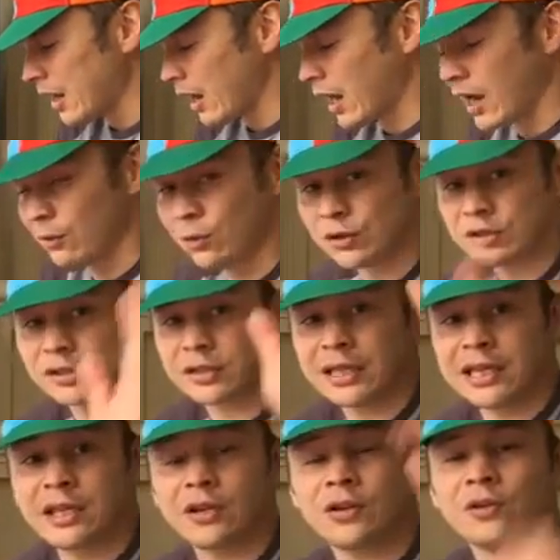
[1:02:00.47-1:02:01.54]
I will
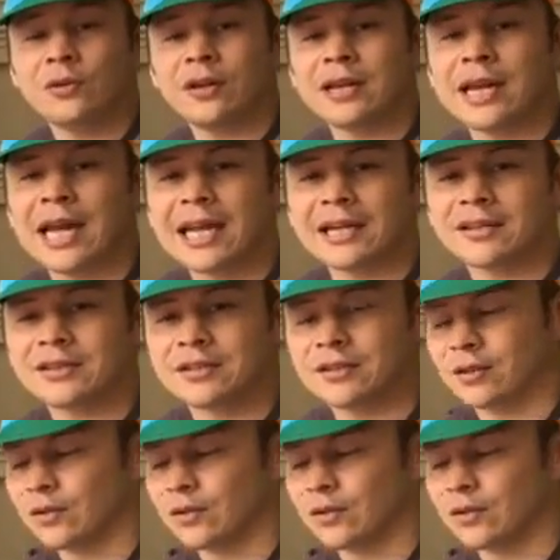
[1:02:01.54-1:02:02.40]
see you next